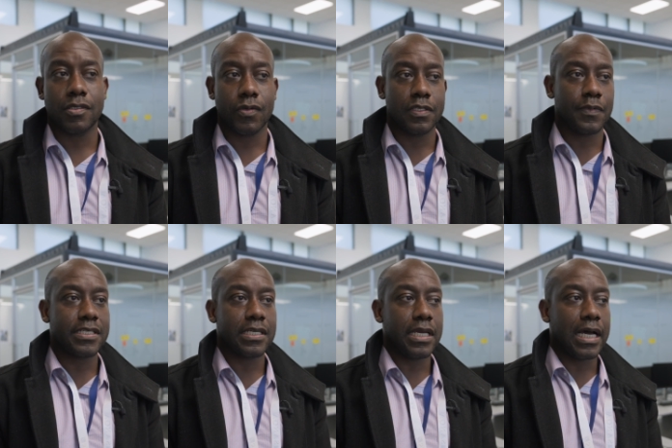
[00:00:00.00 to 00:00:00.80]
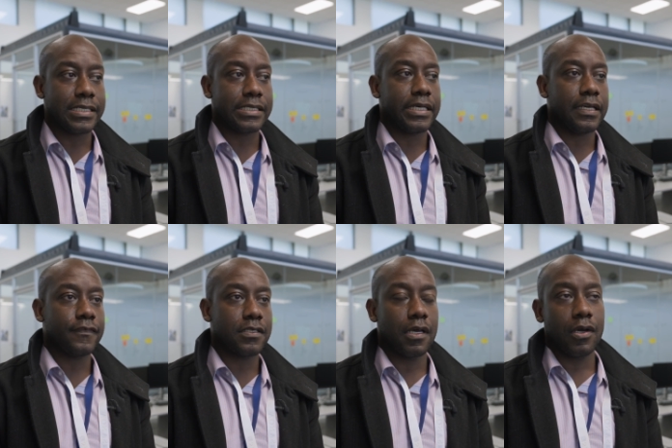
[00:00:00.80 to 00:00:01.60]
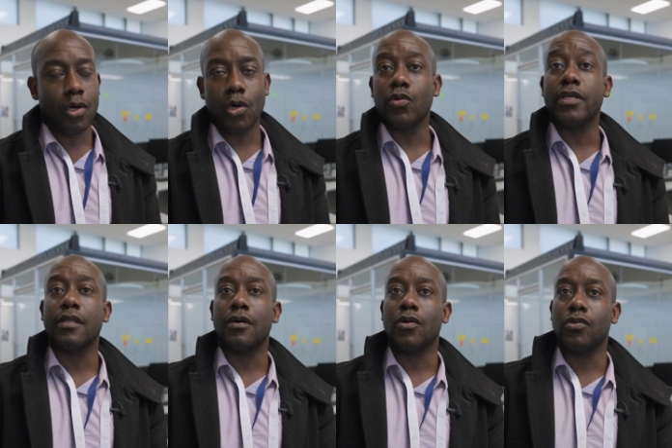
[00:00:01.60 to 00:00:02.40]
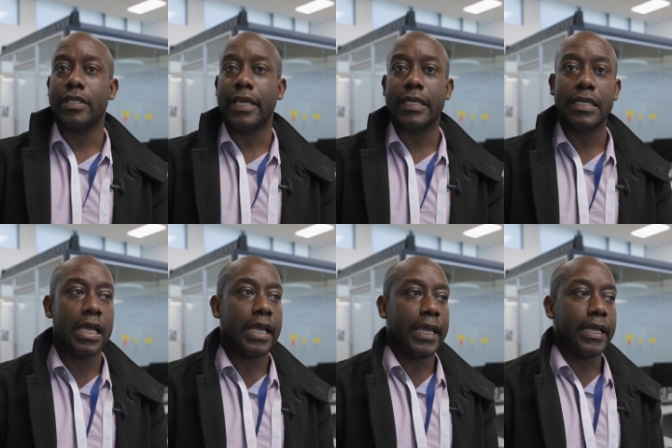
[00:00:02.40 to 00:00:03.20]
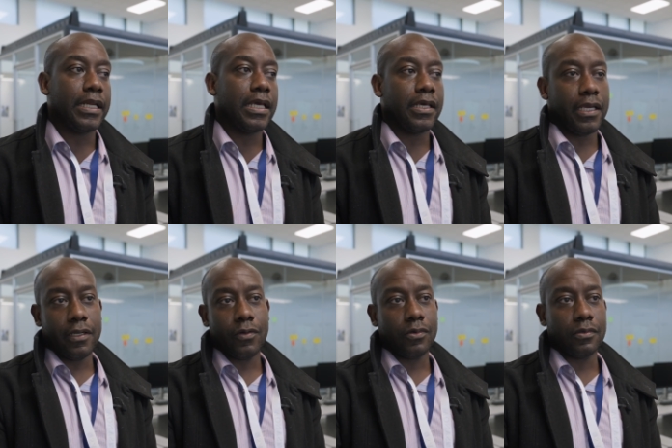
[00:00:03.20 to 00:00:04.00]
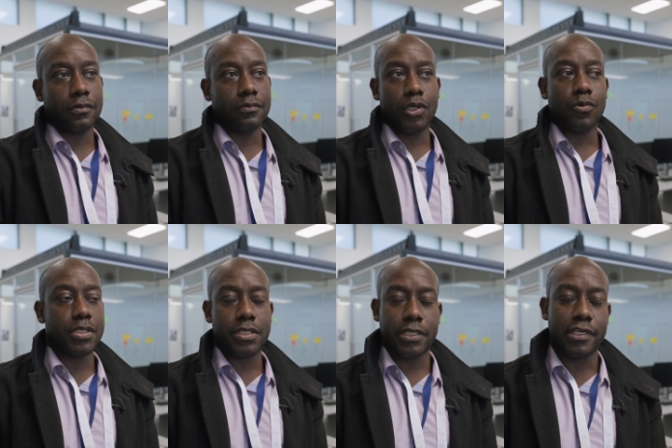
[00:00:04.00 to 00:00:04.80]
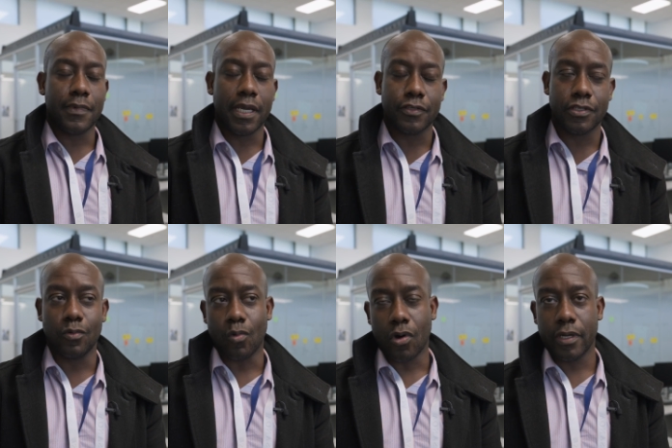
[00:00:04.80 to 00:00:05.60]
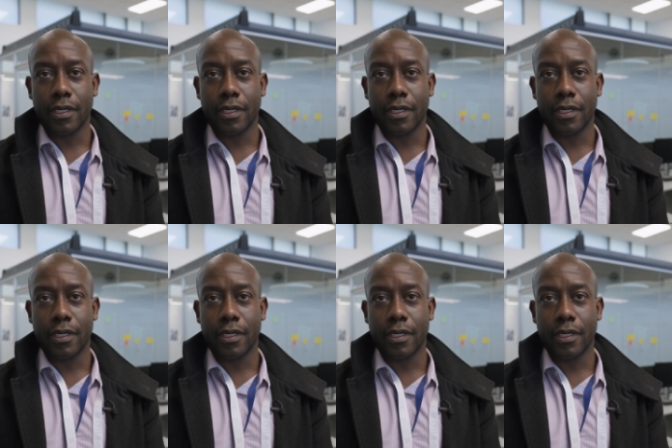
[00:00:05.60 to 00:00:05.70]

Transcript: So it's basically us devs coding the whole day, and at the end we'll know which team actually won.